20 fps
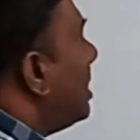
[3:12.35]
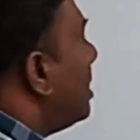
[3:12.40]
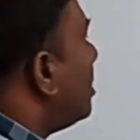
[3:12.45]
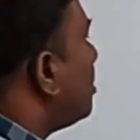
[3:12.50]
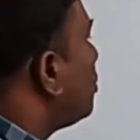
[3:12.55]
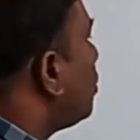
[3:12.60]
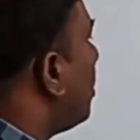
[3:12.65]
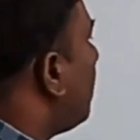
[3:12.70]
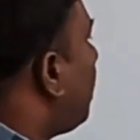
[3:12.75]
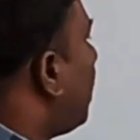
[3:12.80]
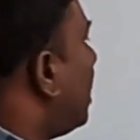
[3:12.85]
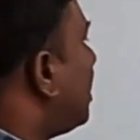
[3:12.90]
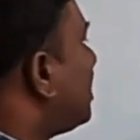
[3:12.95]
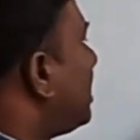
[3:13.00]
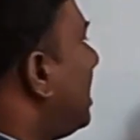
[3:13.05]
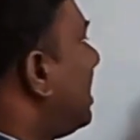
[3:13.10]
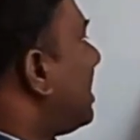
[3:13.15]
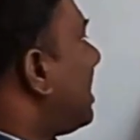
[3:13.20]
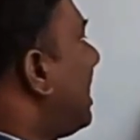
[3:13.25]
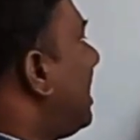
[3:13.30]
So
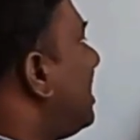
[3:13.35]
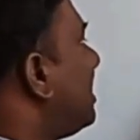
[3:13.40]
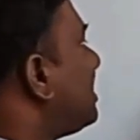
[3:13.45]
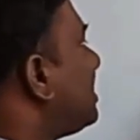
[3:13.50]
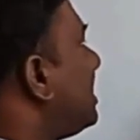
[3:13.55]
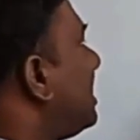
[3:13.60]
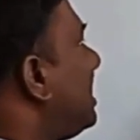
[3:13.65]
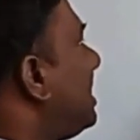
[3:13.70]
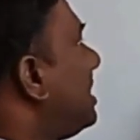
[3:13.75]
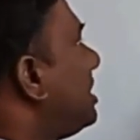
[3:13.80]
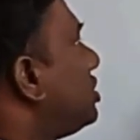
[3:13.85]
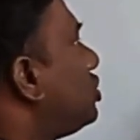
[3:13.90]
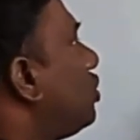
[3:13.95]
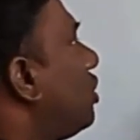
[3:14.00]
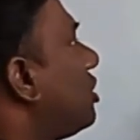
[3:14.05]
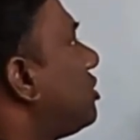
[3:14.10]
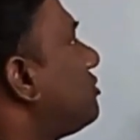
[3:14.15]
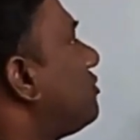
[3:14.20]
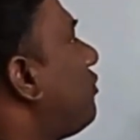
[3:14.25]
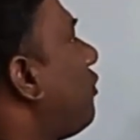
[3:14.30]
percentile C is
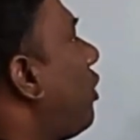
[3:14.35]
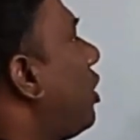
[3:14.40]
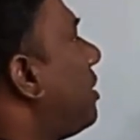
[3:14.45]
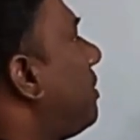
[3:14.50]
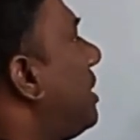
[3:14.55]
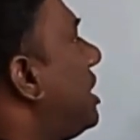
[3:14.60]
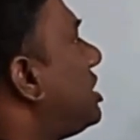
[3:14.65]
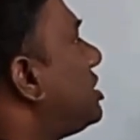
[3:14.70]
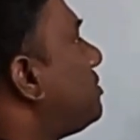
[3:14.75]
your format